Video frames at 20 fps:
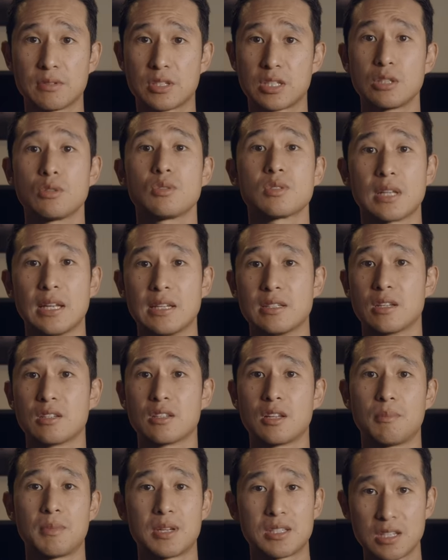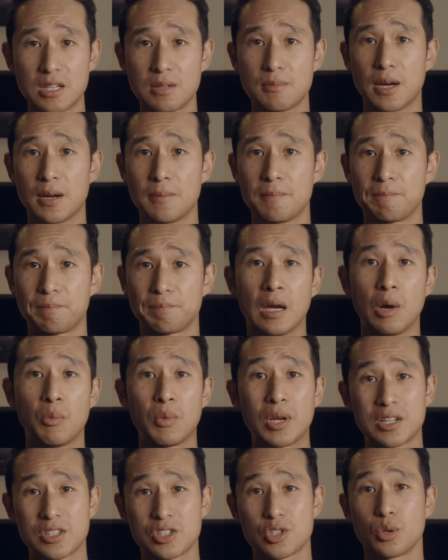stills lenses like my Sigma. And
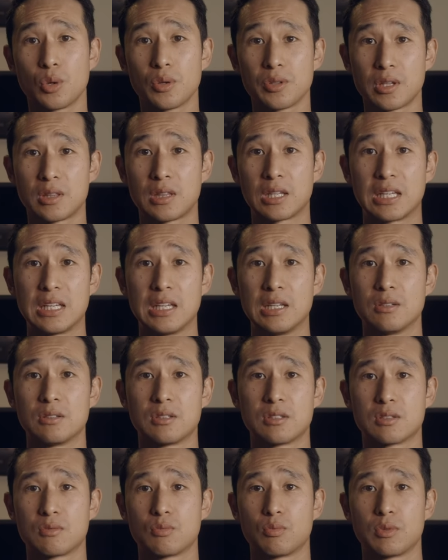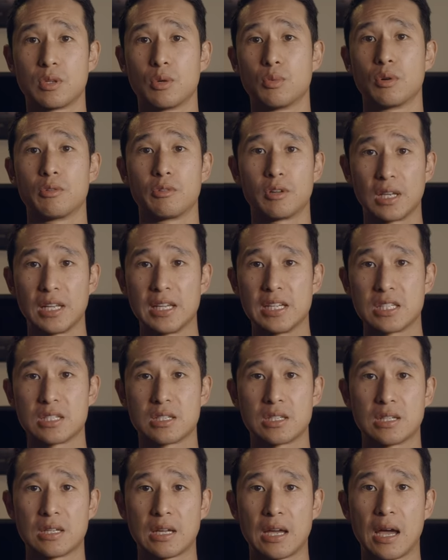when I saw that the kits that were
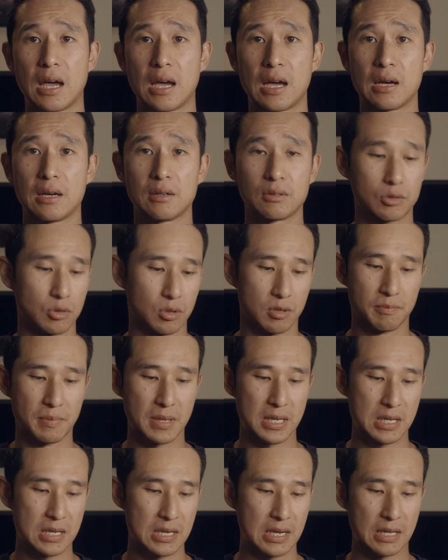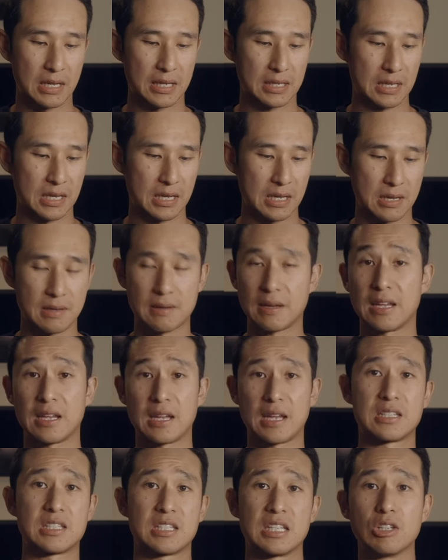released uh, could have been like a,
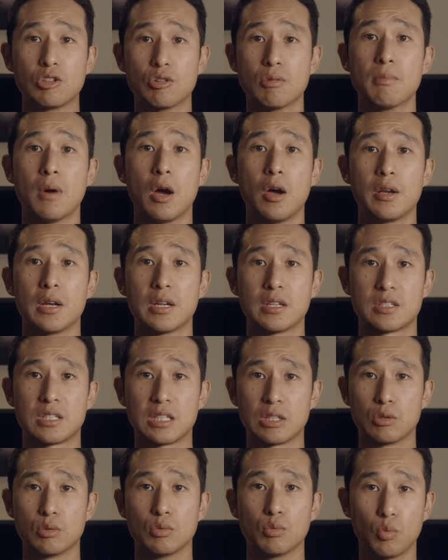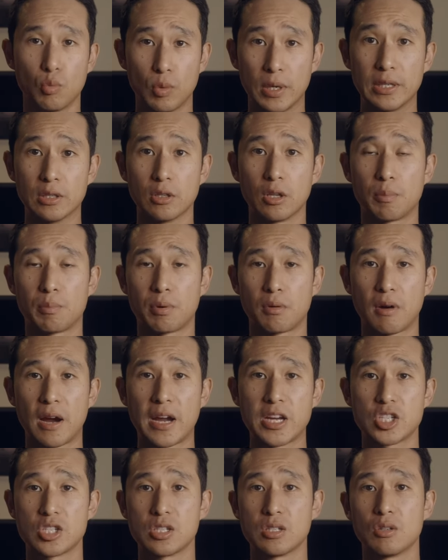a single motor, single wheel
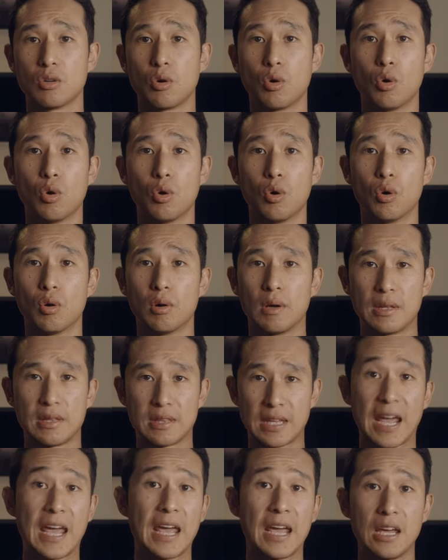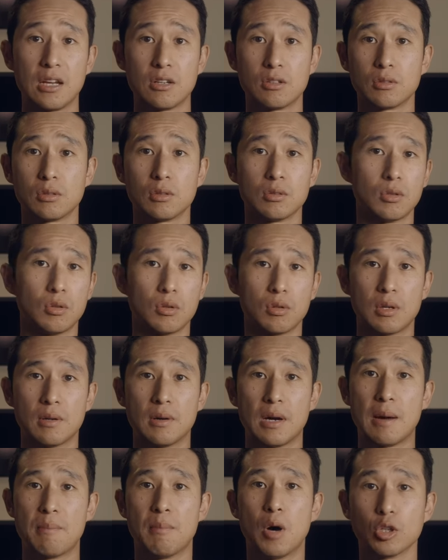operation, or the handle, or
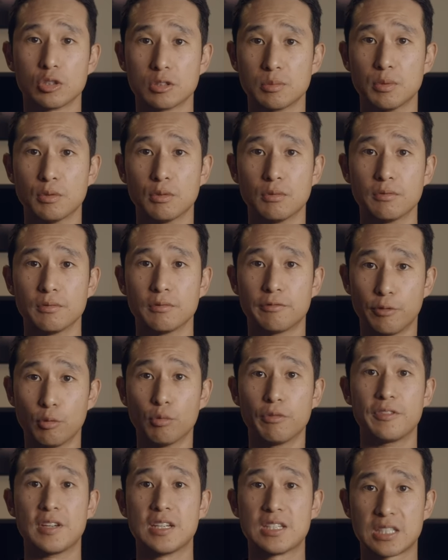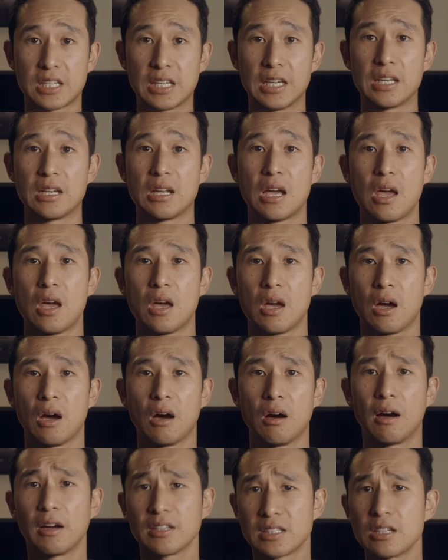a multiple full fizz kit,
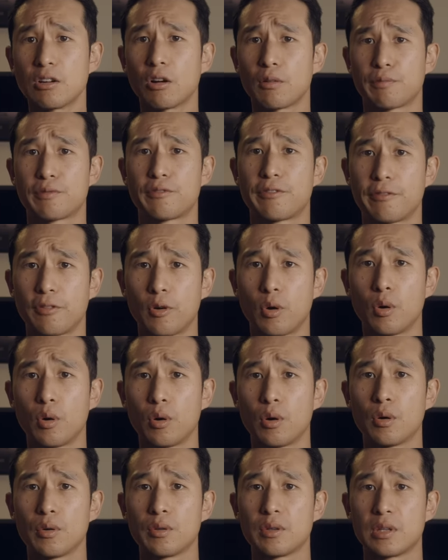I did opt for